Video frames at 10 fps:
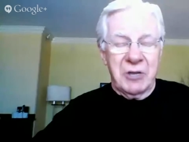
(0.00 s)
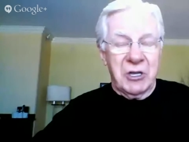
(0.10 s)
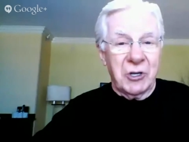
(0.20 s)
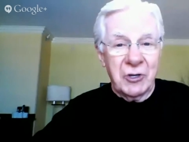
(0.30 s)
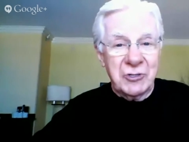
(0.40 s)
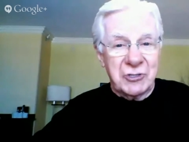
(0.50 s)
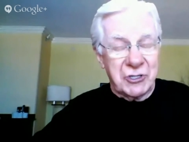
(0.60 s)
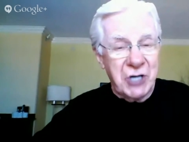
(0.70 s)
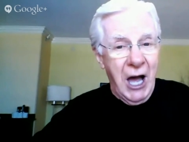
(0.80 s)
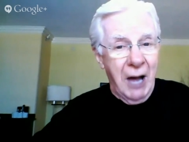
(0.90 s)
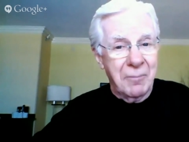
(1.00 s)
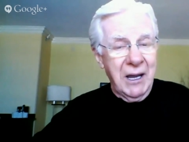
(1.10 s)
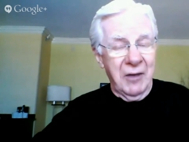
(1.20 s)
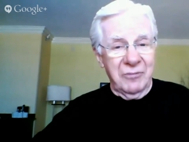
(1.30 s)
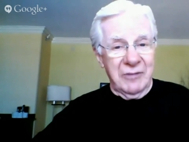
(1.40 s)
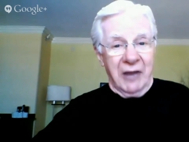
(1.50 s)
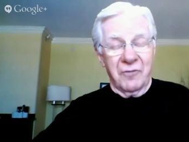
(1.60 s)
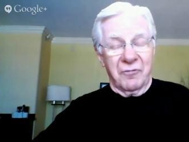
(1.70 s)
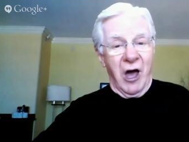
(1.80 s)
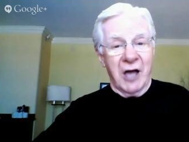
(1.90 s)
and you lose your job, then
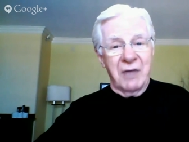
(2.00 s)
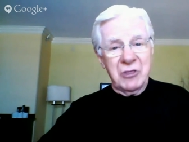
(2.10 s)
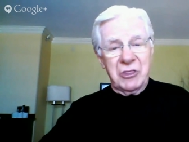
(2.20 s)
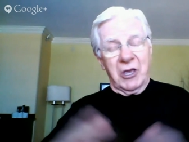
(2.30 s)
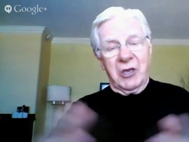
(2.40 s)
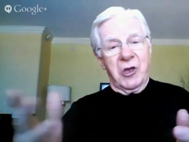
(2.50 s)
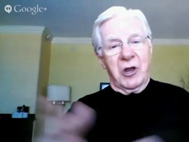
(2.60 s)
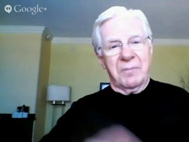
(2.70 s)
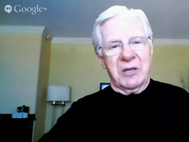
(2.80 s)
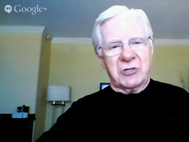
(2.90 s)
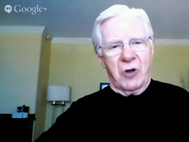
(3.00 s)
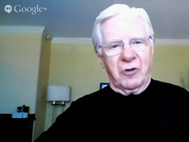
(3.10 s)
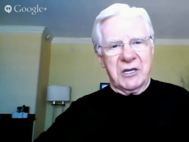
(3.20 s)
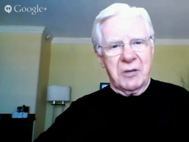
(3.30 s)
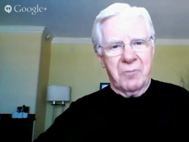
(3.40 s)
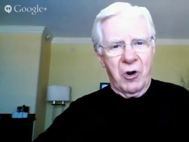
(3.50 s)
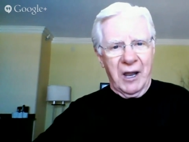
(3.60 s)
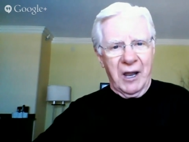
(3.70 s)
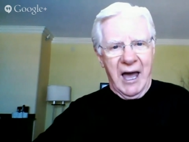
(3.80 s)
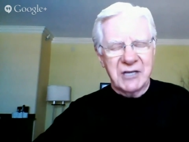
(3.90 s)
you've lost everything. You're going to be totally
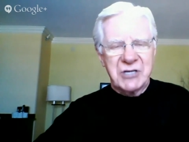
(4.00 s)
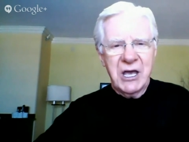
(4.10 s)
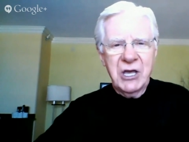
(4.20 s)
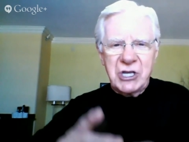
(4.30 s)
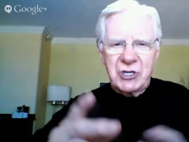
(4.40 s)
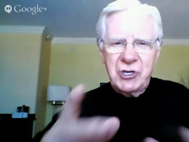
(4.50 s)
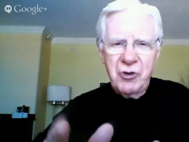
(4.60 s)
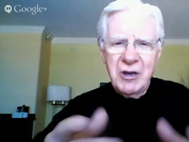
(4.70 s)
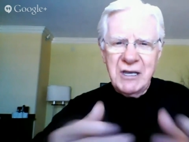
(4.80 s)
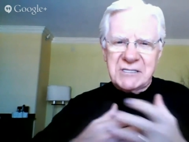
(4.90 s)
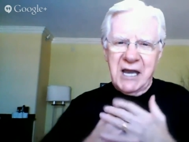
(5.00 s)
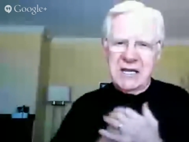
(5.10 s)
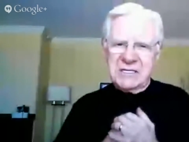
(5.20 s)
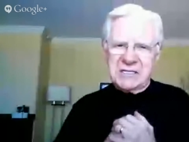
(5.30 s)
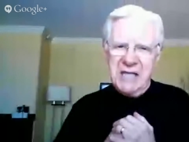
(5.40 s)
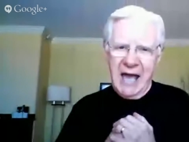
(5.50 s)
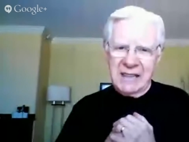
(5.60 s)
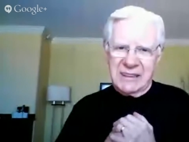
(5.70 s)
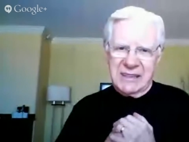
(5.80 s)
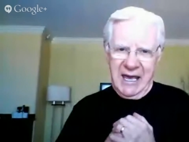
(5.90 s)
demoralized. Security is an
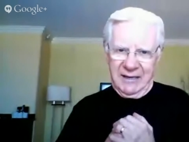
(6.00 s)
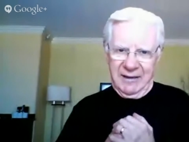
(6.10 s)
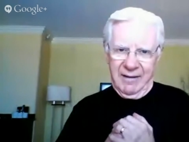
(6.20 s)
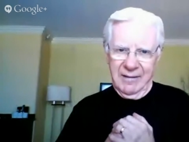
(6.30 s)
inside thing.